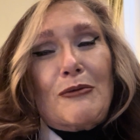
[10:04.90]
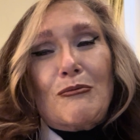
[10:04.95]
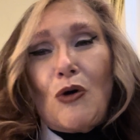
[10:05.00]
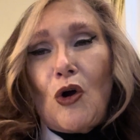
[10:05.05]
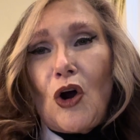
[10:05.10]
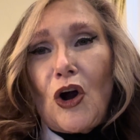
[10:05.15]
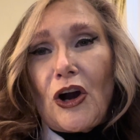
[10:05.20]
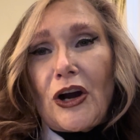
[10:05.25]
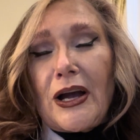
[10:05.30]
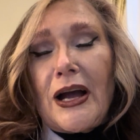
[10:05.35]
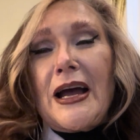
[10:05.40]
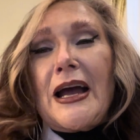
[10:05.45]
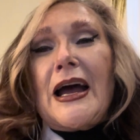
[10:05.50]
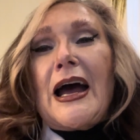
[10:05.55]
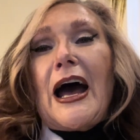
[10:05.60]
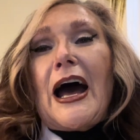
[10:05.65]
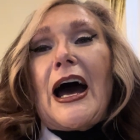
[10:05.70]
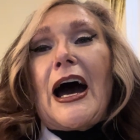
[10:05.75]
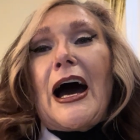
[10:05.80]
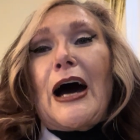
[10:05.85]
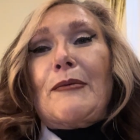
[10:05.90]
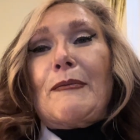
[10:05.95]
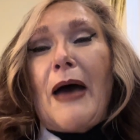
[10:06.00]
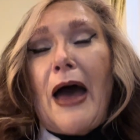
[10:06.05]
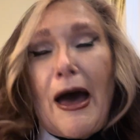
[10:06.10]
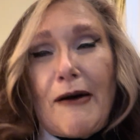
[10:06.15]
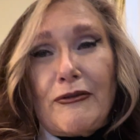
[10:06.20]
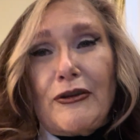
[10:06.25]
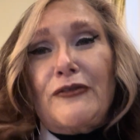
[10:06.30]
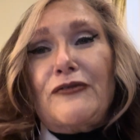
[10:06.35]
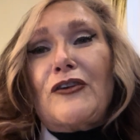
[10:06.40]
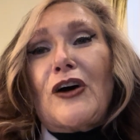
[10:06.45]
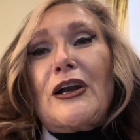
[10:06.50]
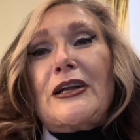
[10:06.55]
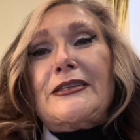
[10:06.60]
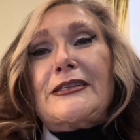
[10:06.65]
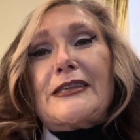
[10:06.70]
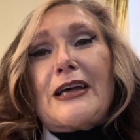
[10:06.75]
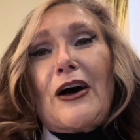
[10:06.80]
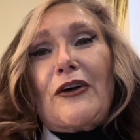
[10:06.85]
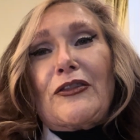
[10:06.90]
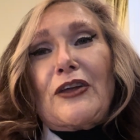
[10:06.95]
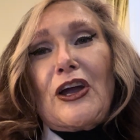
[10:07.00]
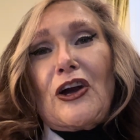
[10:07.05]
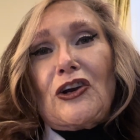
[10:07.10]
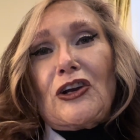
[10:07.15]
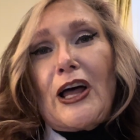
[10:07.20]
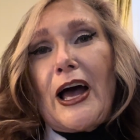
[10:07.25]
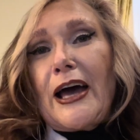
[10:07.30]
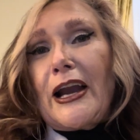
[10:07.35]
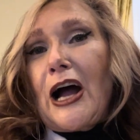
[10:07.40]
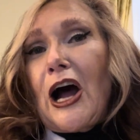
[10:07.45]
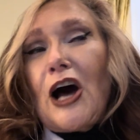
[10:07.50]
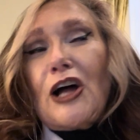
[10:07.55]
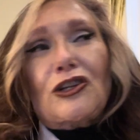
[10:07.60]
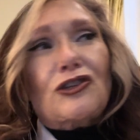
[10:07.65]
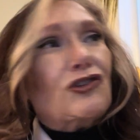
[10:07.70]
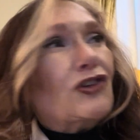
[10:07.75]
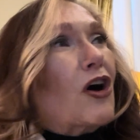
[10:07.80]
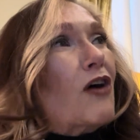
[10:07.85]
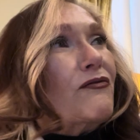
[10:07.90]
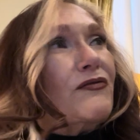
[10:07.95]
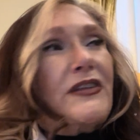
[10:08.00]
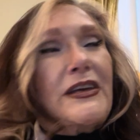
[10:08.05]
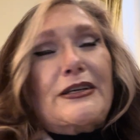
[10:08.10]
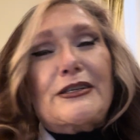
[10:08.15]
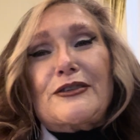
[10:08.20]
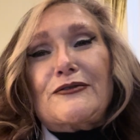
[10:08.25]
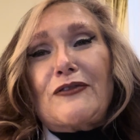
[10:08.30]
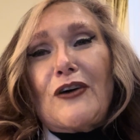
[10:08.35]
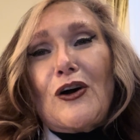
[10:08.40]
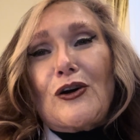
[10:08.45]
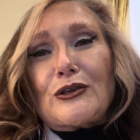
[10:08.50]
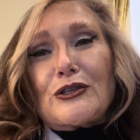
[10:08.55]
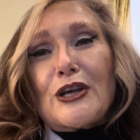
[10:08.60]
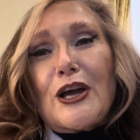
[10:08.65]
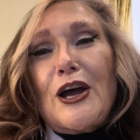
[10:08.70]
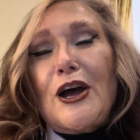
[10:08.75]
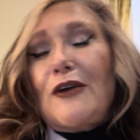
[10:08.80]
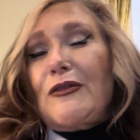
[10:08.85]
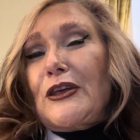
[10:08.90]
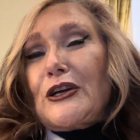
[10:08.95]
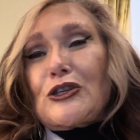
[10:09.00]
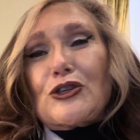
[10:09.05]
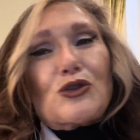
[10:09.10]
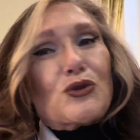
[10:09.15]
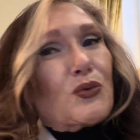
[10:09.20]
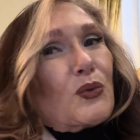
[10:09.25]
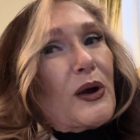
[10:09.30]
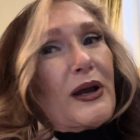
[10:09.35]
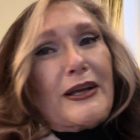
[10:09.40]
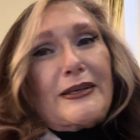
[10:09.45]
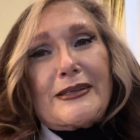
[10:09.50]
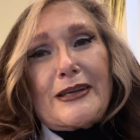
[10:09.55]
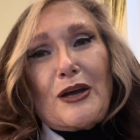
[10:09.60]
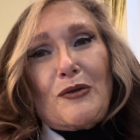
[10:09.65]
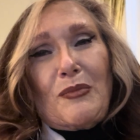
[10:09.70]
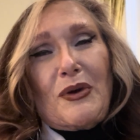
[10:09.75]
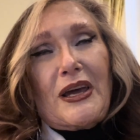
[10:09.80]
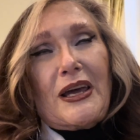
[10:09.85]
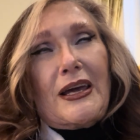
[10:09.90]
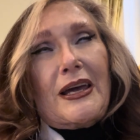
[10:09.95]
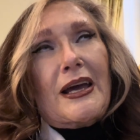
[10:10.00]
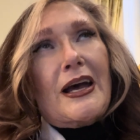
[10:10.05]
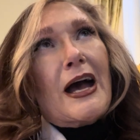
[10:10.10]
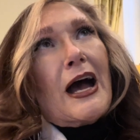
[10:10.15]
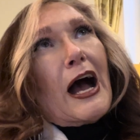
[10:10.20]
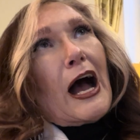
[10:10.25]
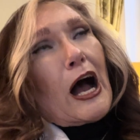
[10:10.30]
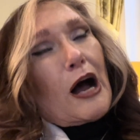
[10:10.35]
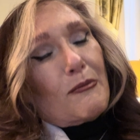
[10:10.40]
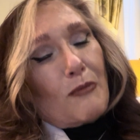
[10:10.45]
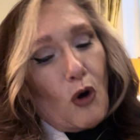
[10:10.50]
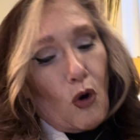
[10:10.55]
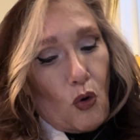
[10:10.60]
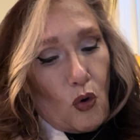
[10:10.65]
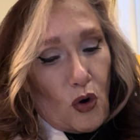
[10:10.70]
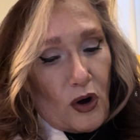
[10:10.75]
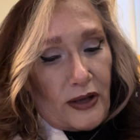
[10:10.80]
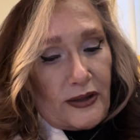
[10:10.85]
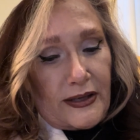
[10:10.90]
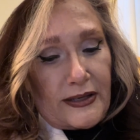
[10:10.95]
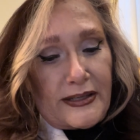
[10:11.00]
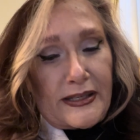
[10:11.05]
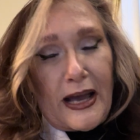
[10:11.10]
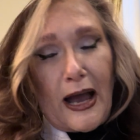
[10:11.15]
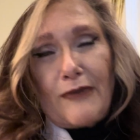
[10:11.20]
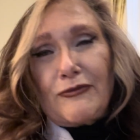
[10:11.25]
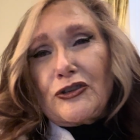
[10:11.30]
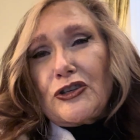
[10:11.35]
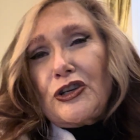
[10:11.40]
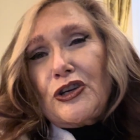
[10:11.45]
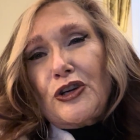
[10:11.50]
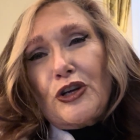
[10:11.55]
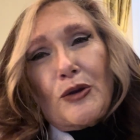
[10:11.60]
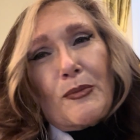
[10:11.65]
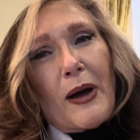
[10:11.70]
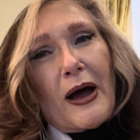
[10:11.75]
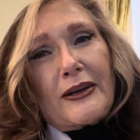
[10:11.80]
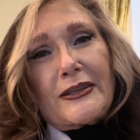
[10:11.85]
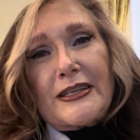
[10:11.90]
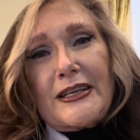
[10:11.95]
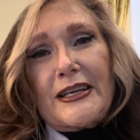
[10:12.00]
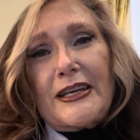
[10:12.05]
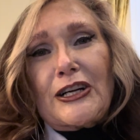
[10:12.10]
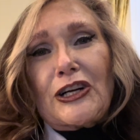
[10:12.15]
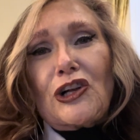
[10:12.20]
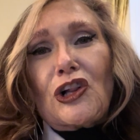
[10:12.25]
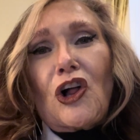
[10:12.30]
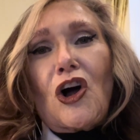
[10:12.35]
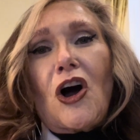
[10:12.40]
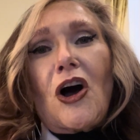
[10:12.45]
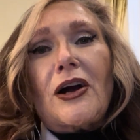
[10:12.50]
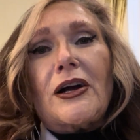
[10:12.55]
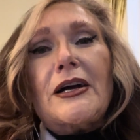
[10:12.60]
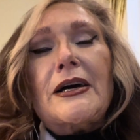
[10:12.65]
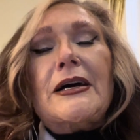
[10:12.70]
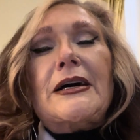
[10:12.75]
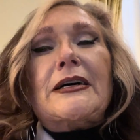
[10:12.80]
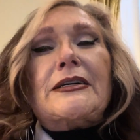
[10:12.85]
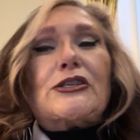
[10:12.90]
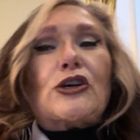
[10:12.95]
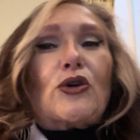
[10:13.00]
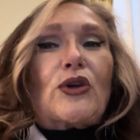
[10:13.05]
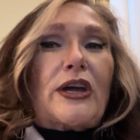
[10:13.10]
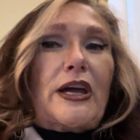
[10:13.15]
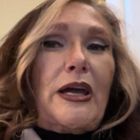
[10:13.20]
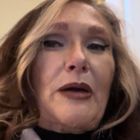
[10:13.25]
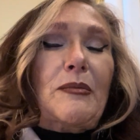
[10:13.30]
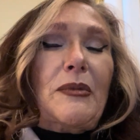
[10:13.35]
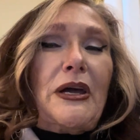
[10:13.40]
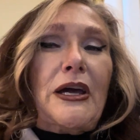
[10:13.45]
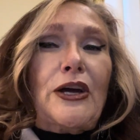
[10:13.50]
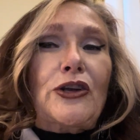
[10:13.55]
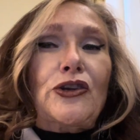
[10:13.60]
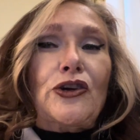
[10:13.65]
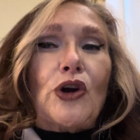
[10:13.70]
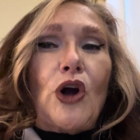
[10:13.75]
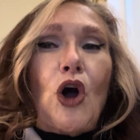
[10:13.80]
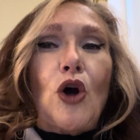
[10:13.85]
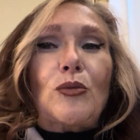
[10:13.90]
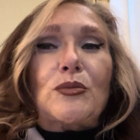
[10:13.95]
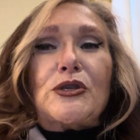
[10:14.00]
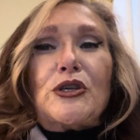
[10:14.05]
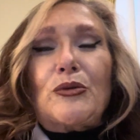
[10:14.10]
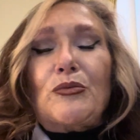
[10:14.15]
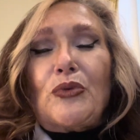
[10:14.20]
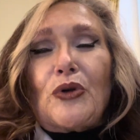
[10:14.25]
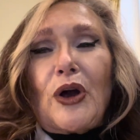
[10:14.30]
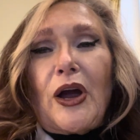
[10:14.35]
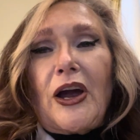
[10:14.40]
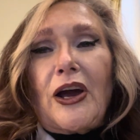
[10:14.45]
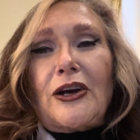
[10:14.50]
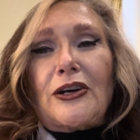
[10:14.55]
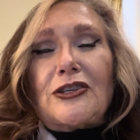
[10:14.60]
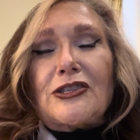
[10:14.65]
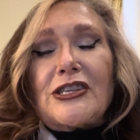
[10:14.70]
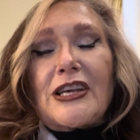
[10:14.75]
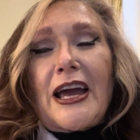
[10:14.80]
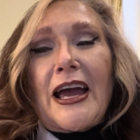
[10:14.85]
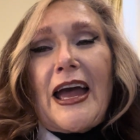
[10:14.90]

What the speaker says: mark. I'm having fun in South Carolina. I love these folks. They're sweet as can be. I'm on this afternoon about 10 o'clock. So keep me in your hopes and prayers,